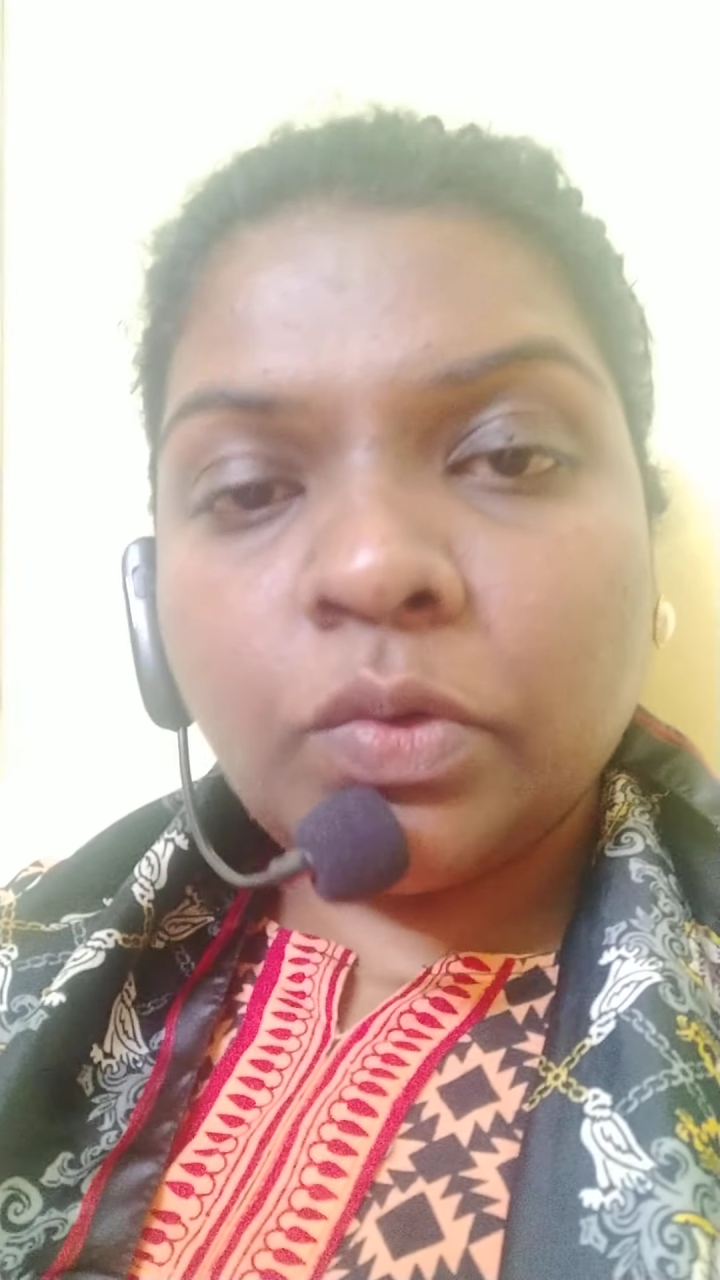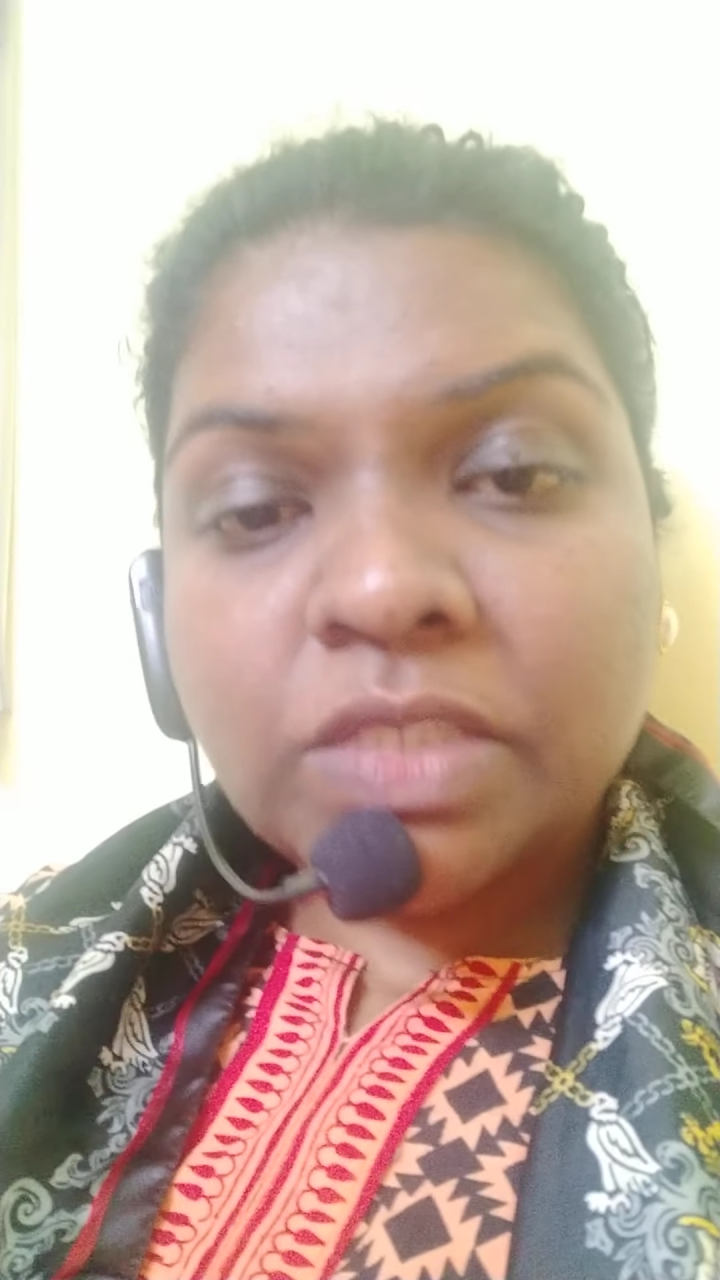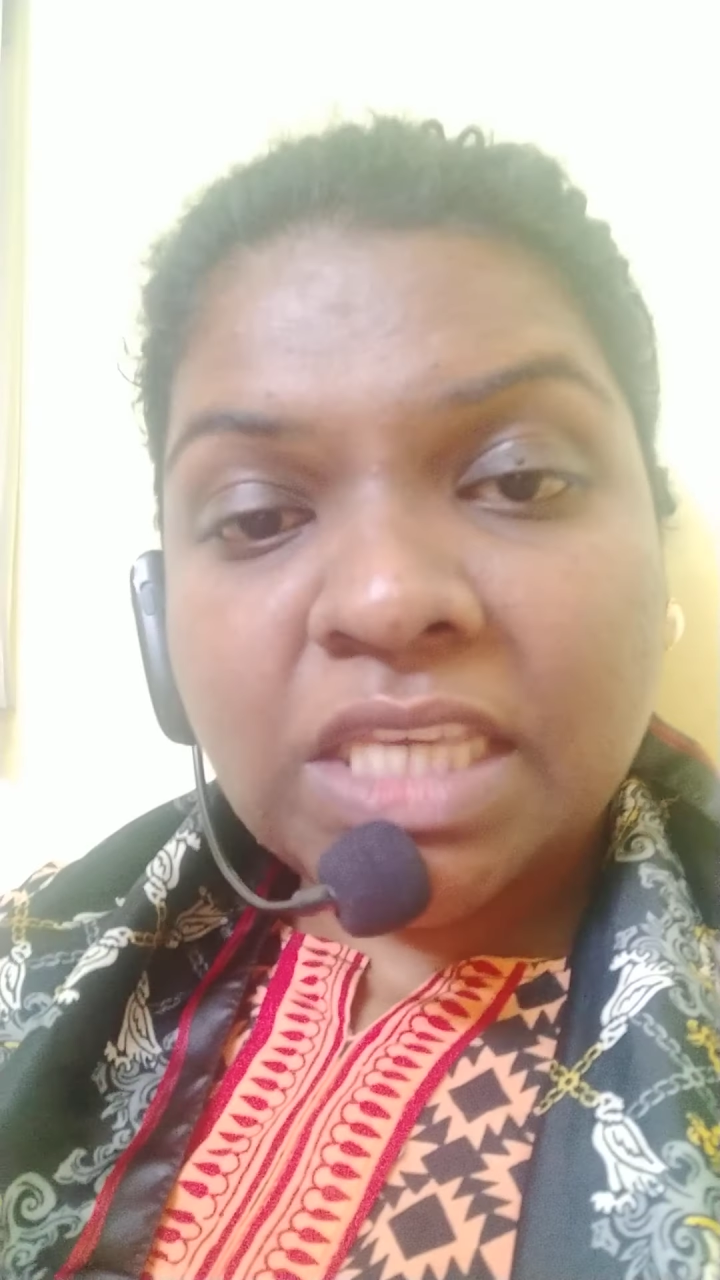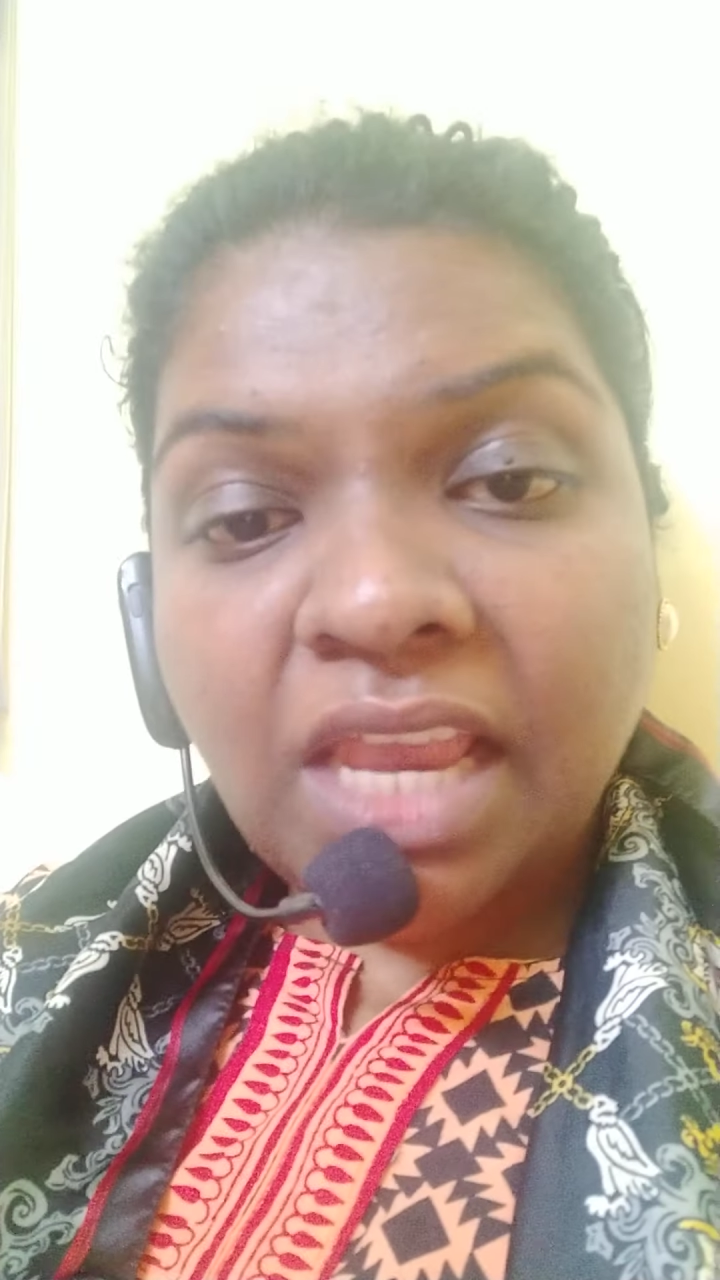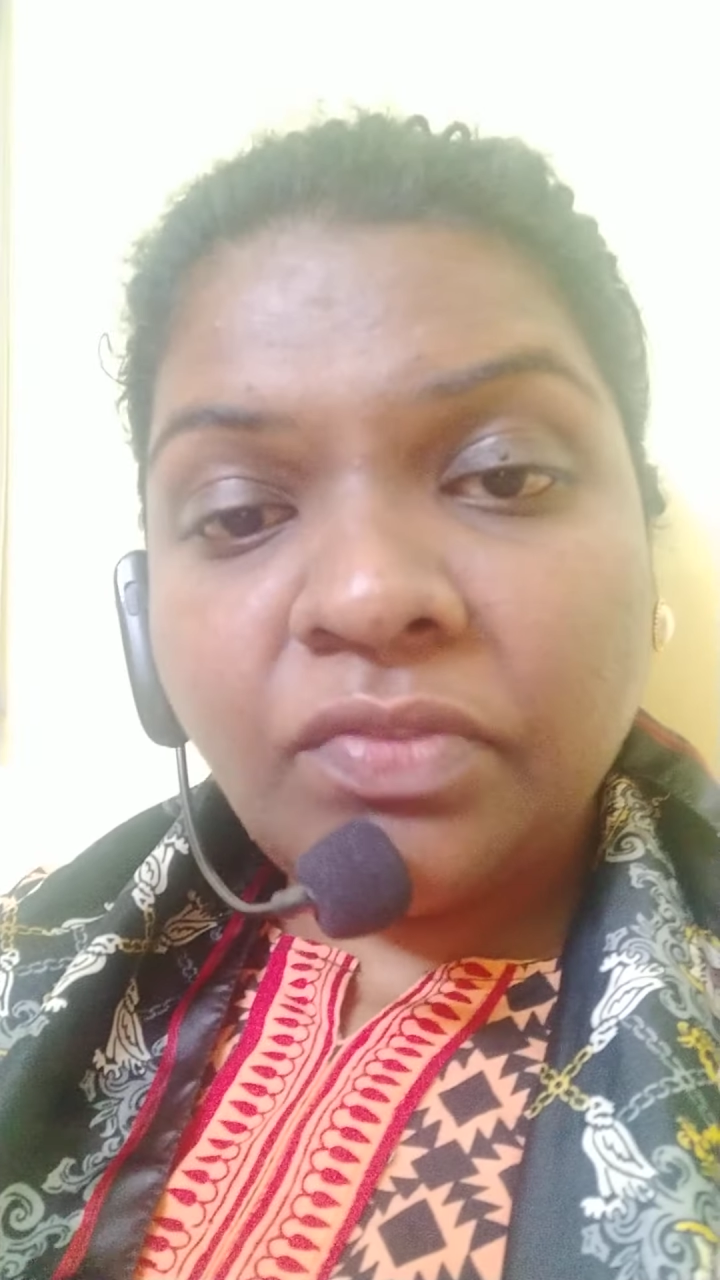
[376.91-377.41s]

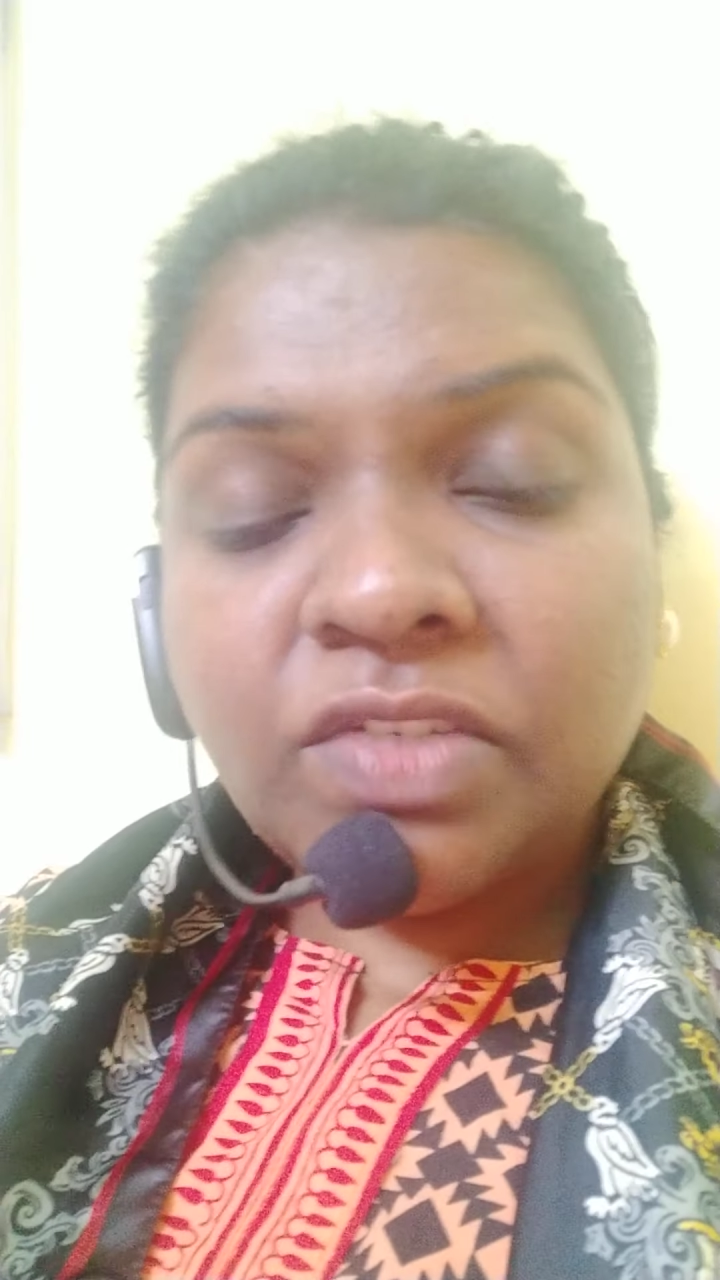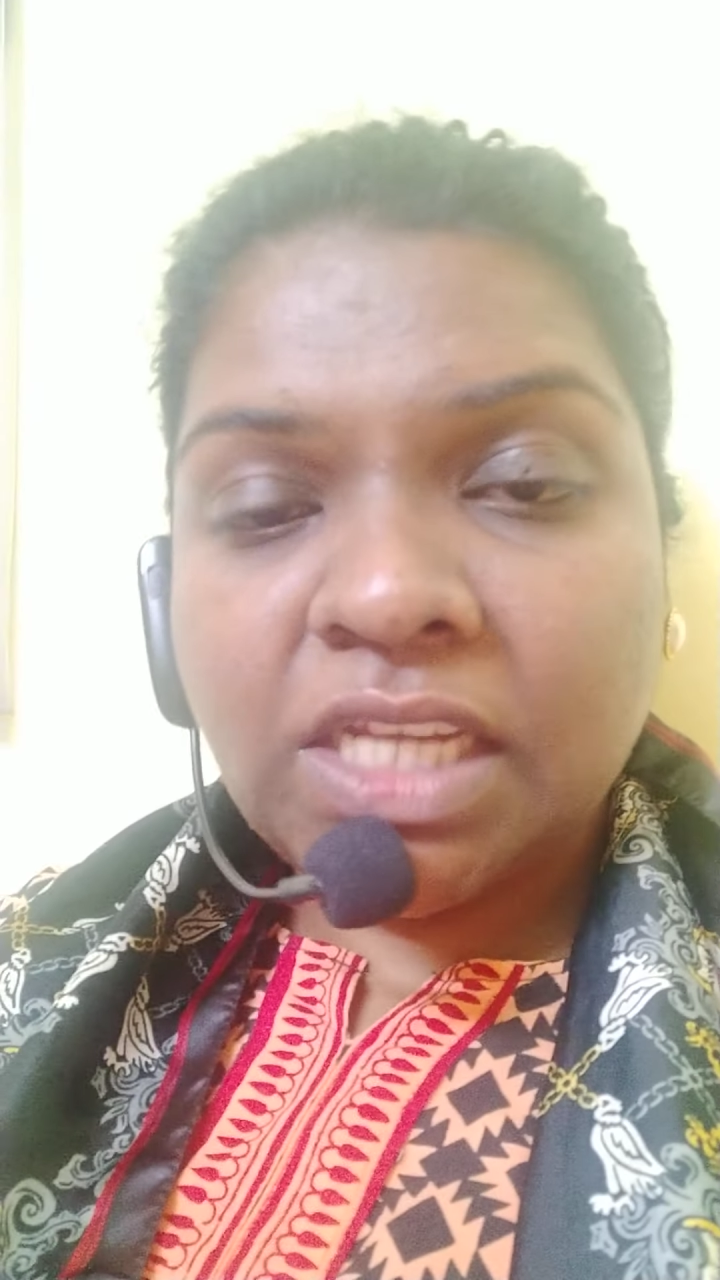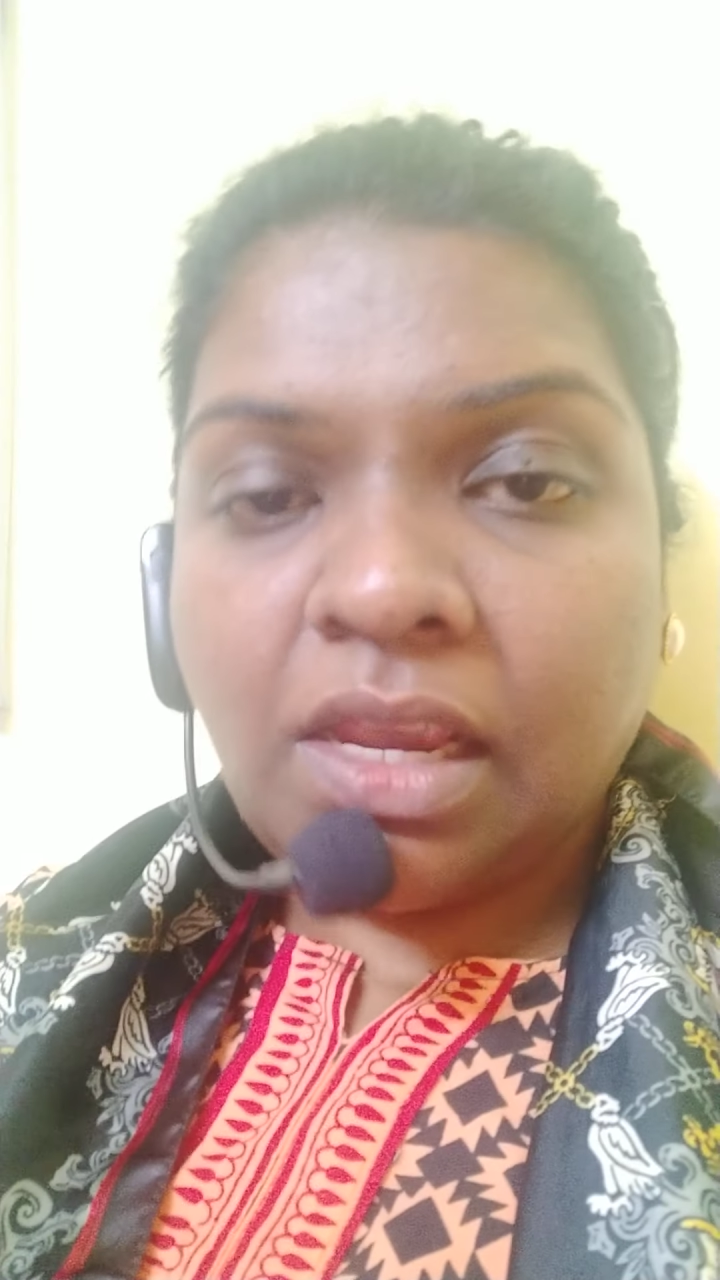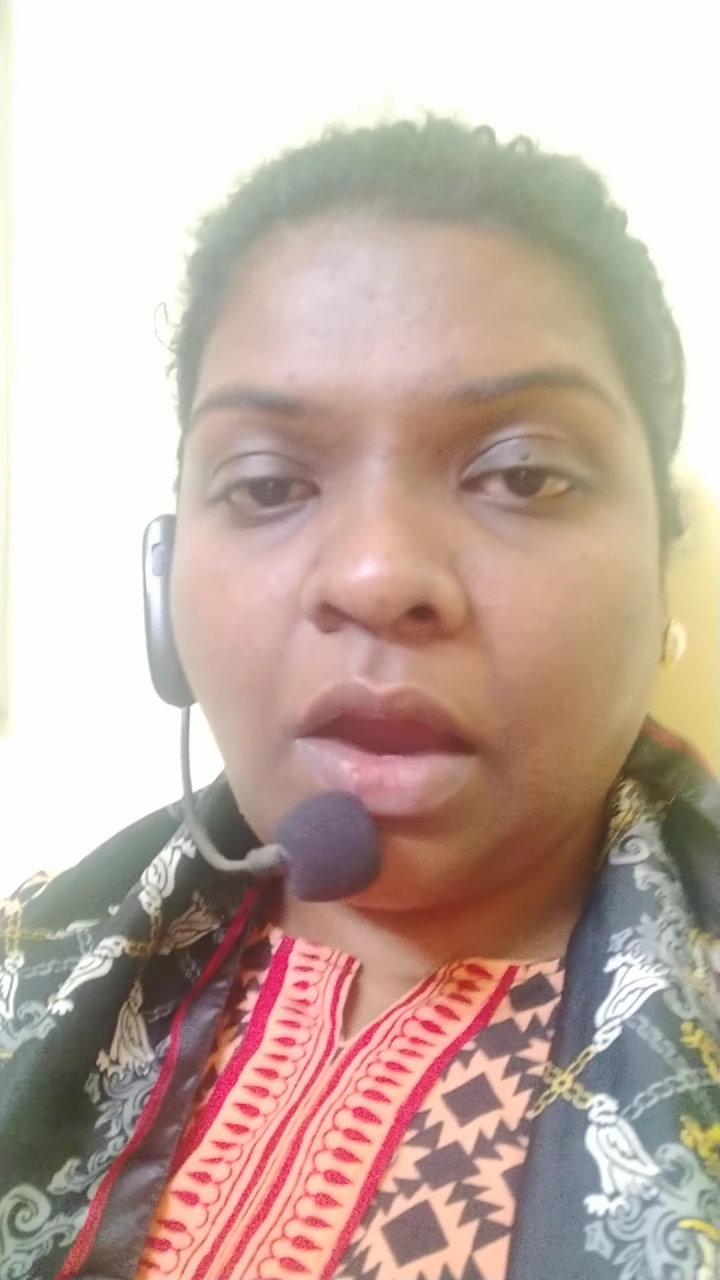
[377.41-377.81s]
safety,